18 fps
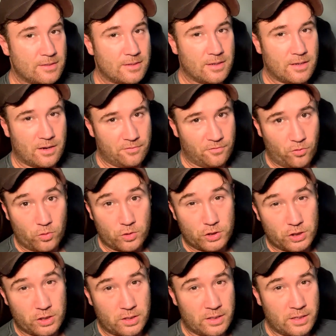And
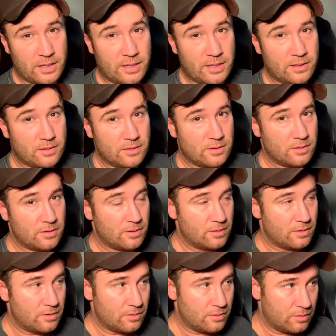unfortunately,
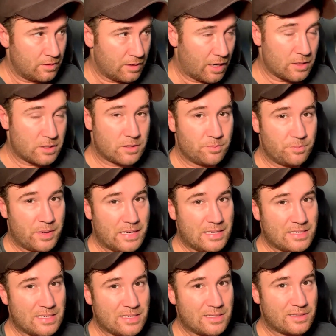custom
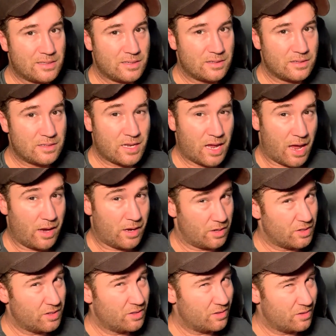pieces take
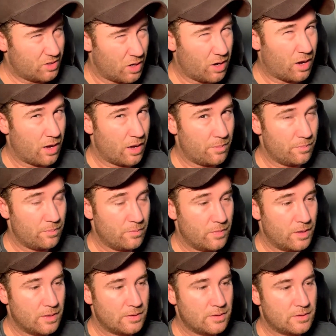time.
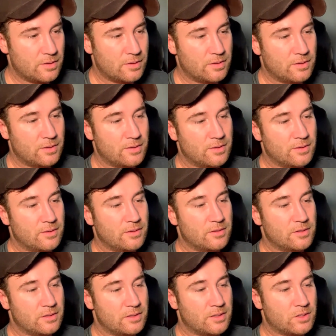
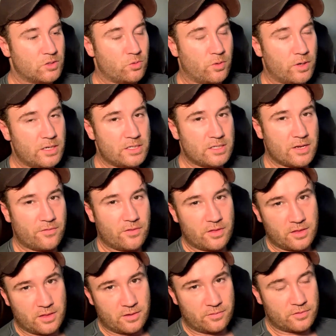It's
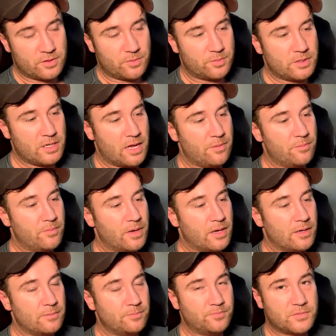27th of
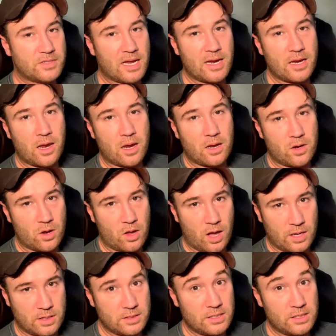September, day
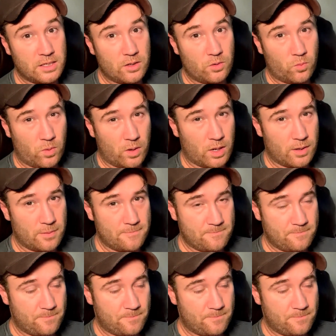91.